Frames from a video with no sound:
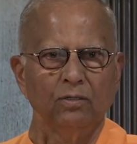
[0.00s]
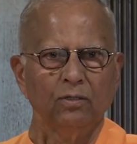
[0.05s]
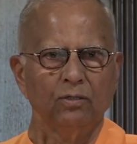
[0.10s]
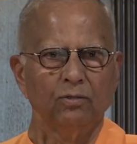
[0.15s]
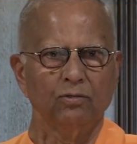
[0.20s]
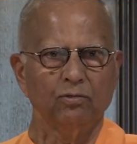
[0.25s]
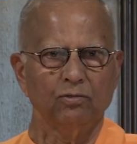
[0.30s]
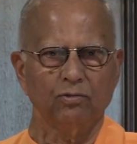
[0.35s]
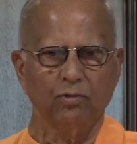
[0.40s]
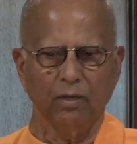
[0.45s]

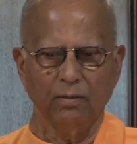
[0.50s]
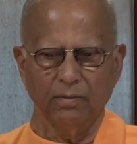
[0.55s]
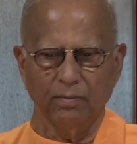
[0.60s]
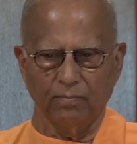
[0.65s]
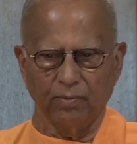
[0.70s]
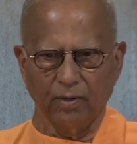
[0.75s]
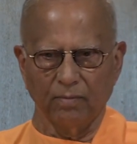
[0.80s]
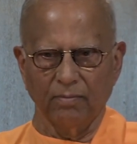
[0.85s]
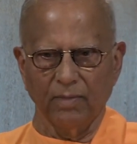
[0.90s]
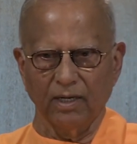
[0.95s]
So Swami
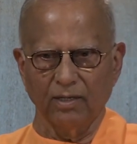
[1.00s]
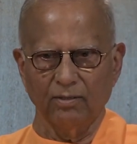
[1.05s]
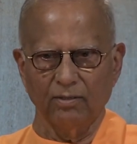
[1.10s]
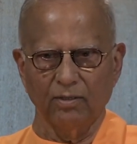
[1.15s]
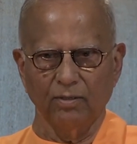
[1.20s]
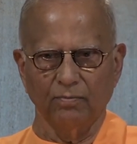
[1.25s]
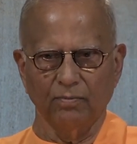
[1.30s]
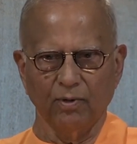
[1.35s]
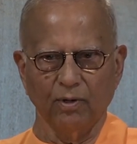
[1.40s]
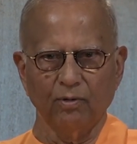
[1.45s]

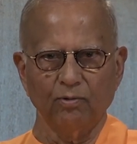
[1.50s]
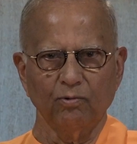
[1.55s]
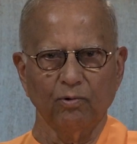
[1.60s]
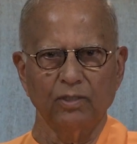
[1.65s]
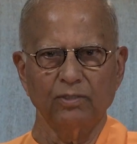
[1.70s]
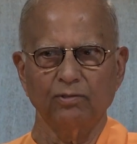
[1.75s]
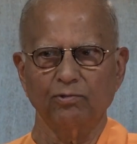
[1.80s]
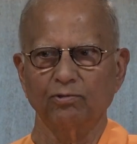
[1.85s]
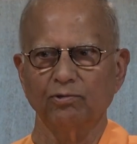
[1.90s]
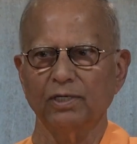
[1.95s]
Brahmananda broke
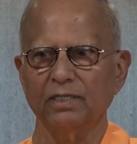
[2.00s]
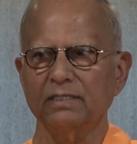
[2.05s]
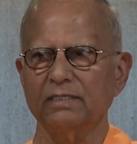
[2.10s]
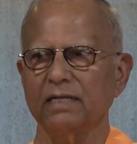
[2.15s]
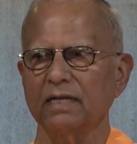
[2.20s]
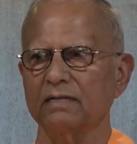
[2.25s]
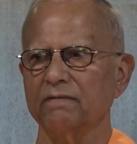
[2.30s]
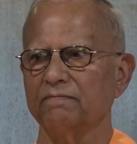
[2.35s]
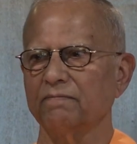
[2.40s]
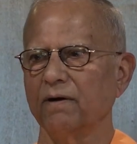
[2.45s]
one switch
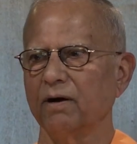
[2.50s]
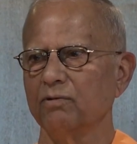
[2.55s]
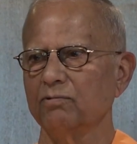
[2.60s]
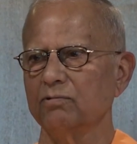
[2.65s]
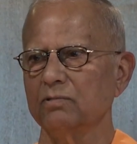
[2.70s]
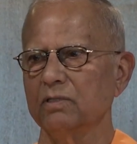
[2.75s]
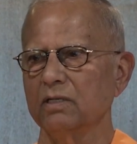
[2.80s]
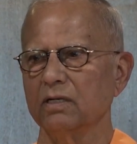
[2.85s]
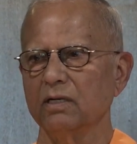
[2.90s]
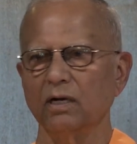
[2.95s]
and
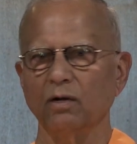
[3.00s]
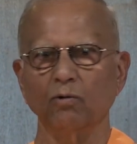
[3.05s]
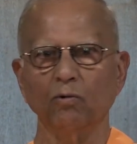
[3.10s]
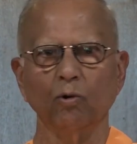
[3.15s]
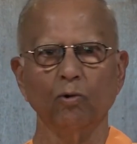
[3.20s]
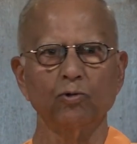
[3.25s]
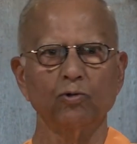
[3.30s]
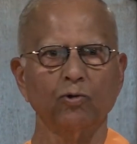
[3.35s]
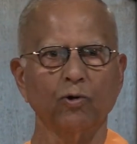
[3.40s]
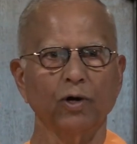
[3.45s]
found a
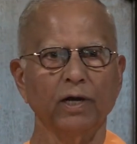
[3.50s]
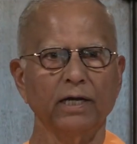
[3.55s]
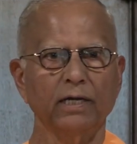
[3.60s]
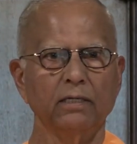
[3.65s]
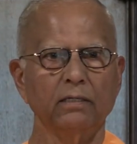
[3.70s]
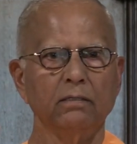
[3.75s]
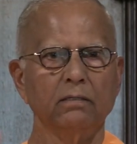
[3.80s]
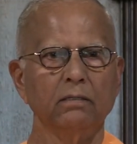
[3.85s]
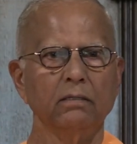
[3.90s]
gold coin.